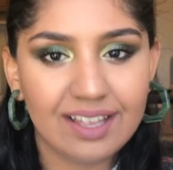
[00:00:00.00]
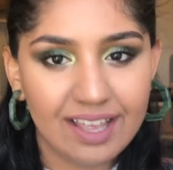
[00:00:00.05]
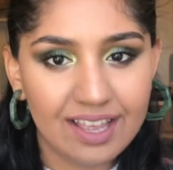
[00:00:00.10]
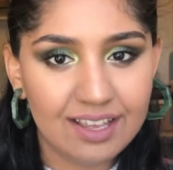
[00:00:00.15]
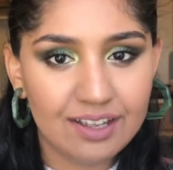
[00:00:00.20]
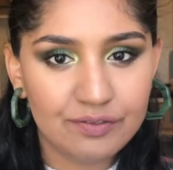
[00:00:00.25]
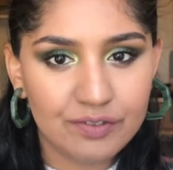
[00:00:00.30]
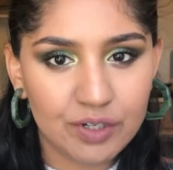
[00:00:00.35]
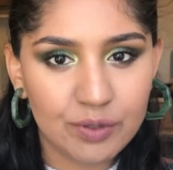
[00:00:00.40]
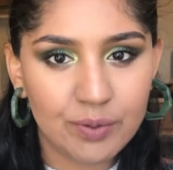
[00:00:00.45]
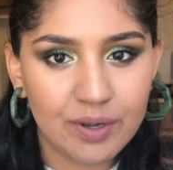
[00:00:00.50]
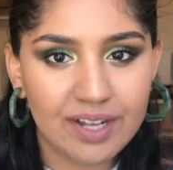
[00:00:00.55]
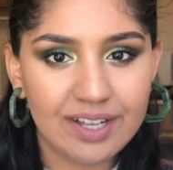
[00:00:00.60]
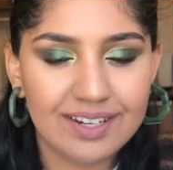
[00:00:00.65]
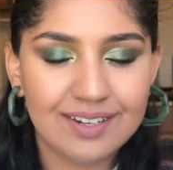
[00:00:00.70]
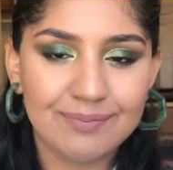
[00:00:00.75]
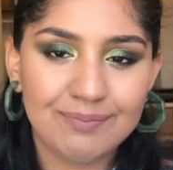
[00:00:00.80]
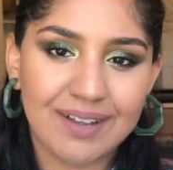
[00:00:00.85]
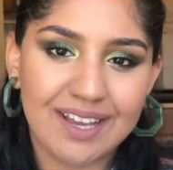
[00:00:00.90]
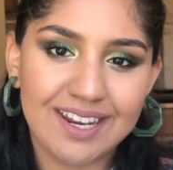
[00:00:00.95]
Hey
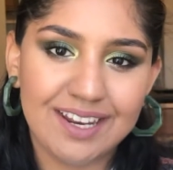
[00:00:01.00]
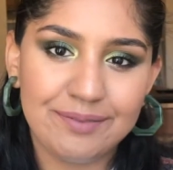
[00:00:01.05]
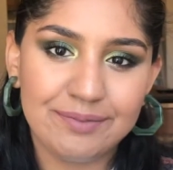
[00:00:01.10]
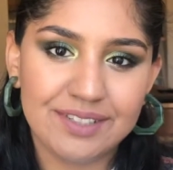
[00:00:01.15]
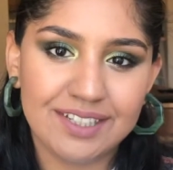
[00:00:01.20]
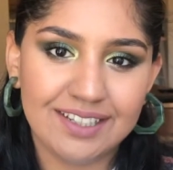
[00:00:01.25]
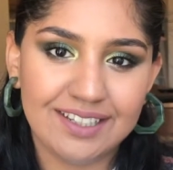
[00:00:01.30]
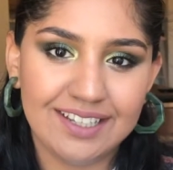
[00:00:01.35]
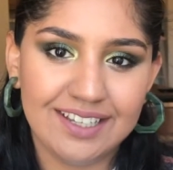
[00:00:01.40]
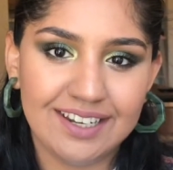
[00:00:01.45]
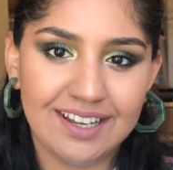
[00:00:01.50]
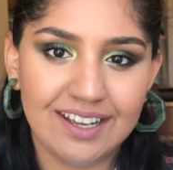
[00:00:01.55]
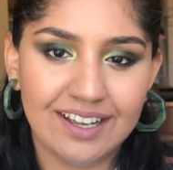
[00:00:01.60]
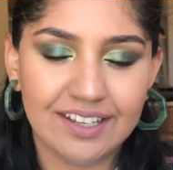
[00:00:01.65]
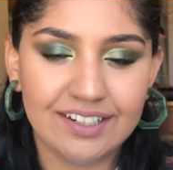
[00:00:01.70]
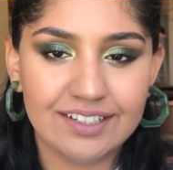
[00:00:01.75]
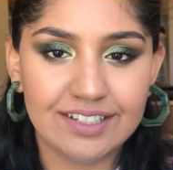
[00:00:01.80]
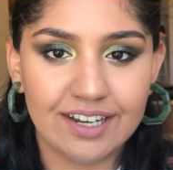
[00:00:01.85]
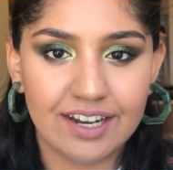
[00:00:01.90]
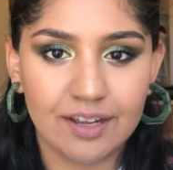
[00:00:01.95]
everyone, my name's Alina
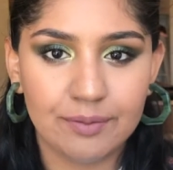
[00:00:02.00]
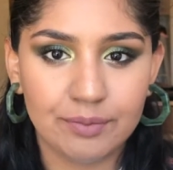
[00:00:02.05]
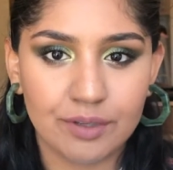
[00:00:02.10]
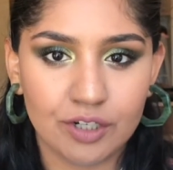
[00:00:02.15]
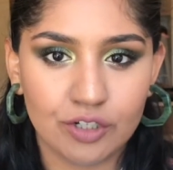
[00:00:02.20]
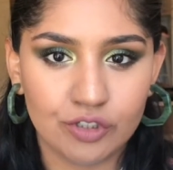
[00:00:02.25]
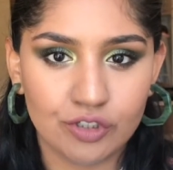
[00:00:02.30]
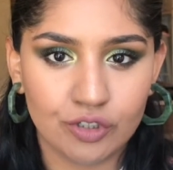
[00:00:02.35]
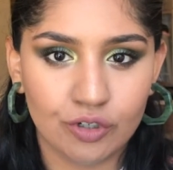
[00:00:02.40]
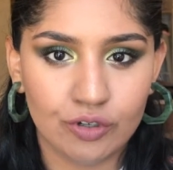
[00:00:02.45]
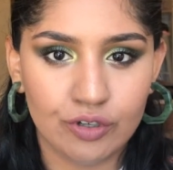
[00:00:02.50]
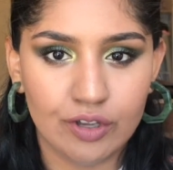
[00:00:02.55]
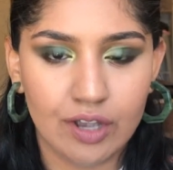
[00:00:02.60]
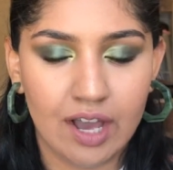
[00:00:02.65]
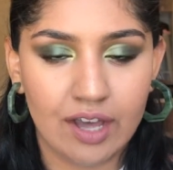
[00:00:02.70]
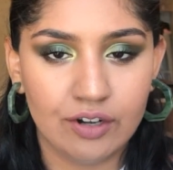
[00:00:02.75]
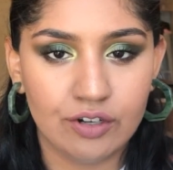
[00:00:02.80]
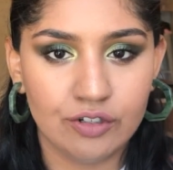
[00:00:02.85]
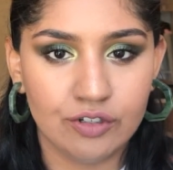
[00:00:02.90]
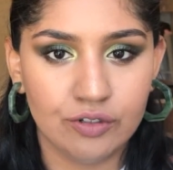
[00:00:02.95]
and today I'm going to show you
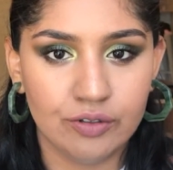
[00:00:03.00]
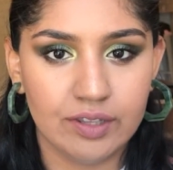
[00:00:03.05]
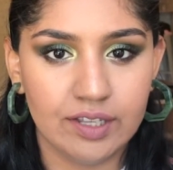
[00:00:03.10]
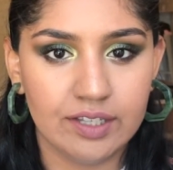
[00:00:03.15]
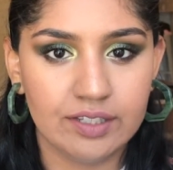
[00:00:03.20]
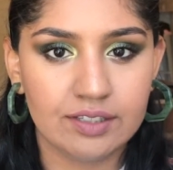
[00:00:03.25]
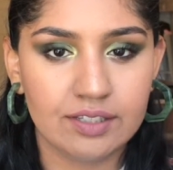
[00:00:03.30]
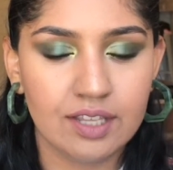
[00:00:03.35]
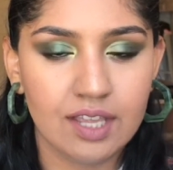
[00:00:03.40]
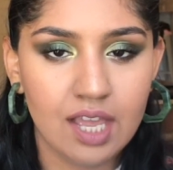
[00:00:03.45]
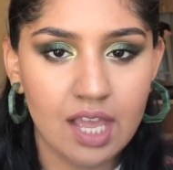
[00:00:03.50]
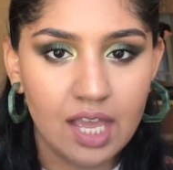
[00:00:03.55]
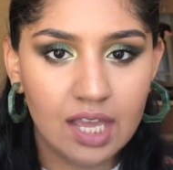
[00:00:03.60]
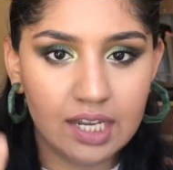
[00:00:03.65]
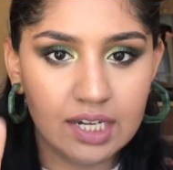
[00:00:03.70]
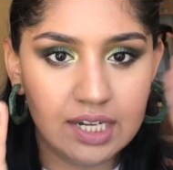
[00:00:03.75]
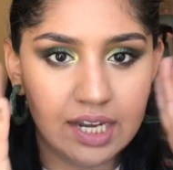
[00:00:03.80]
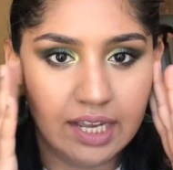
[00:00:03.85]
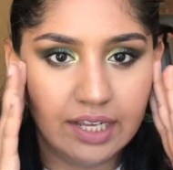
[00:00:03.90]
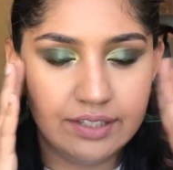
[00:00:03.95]
how to do this
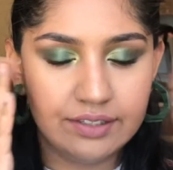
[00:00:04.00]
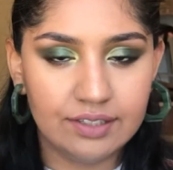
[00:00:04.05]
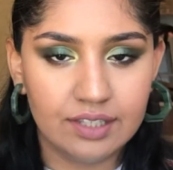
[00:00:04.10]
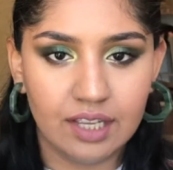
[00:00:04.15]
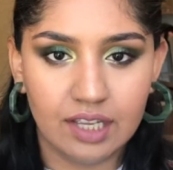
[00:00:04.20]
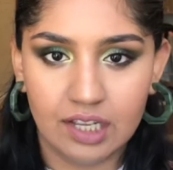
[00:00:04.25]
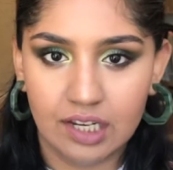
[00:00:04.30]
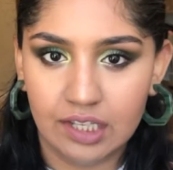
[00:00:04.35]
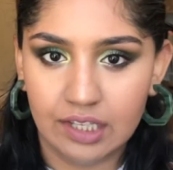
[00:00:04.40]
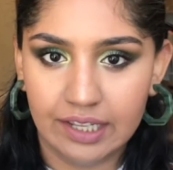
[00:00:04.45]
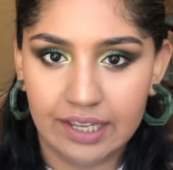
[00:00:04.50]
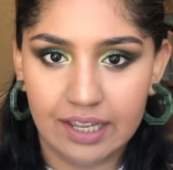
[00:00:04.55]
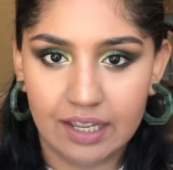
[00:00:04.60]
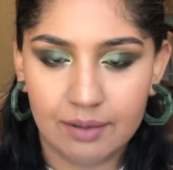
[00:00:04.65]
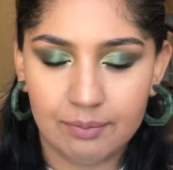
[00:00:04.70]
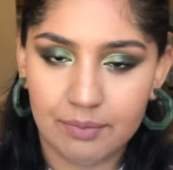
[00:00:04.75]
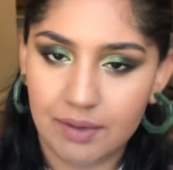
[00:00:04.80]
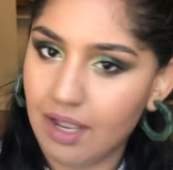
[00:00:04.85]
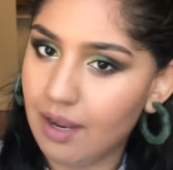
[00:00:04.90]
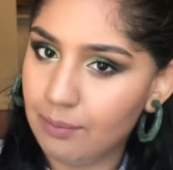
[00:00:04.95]
nice
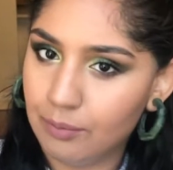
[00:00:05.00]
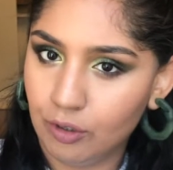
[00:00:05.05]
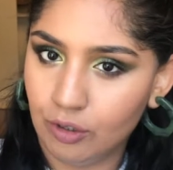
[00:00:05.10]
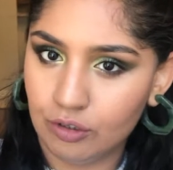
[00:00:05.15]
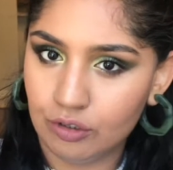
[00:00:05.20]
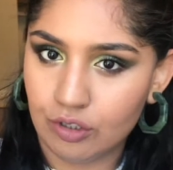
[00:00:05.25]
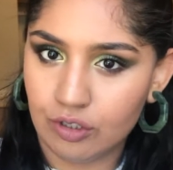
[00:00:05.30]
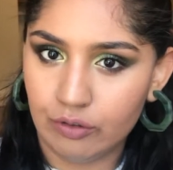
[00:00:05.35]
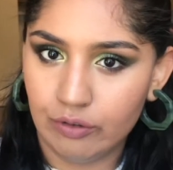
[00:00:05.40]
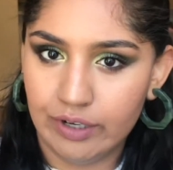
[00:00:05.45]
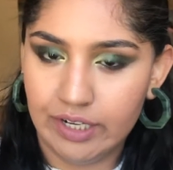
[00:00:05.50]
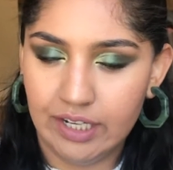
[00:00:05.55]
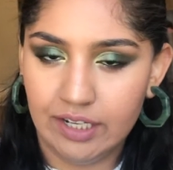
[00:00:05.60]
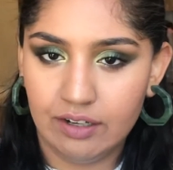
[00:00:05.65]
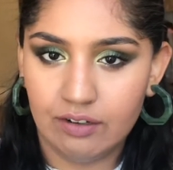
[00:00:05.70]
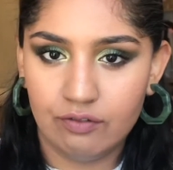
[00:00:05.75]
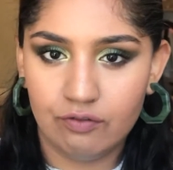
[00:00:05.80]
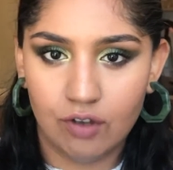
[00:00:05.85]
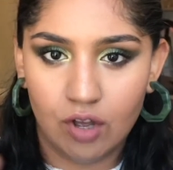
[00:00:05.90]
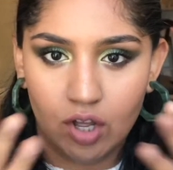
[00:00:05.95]
glam emerald
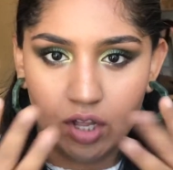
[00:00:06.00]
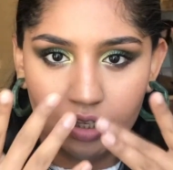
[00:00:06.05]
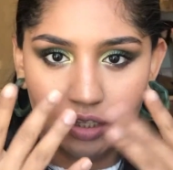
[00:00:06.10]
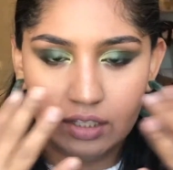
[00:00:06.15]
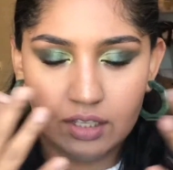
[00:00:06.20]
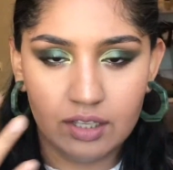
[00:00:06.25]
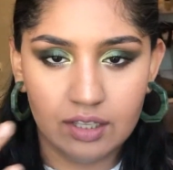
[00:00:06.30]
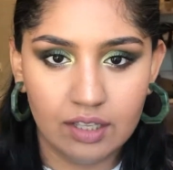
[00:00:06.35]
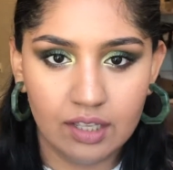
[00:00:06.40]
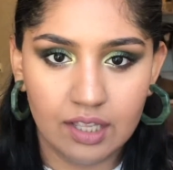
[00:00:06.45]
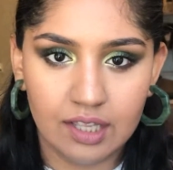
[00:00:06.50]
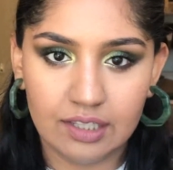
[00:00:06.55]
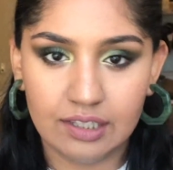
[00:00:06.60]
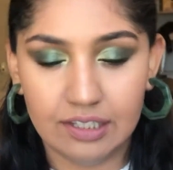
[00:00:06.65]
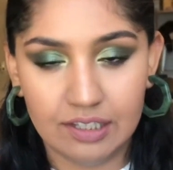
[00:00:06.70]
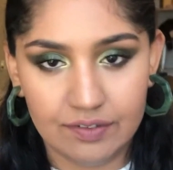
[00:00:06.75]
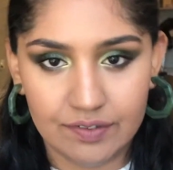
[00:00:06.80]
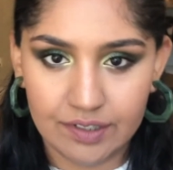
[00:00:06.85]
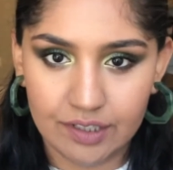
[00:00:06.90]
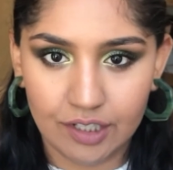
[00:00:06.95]
green fall
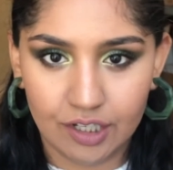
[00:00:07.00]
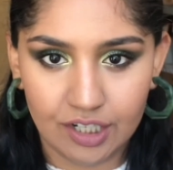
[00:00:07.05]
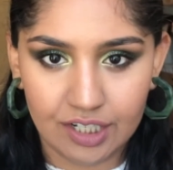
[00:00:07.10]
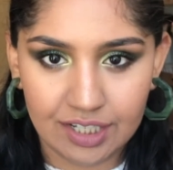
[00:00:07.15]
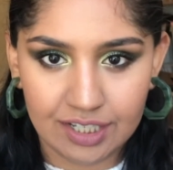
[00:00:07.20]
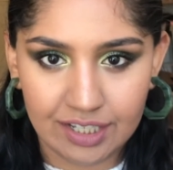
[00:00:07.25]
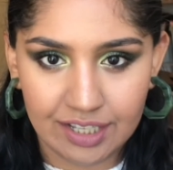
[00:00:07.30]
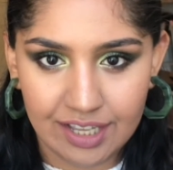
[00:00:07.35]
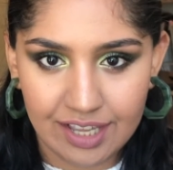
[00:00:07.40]
leafy look.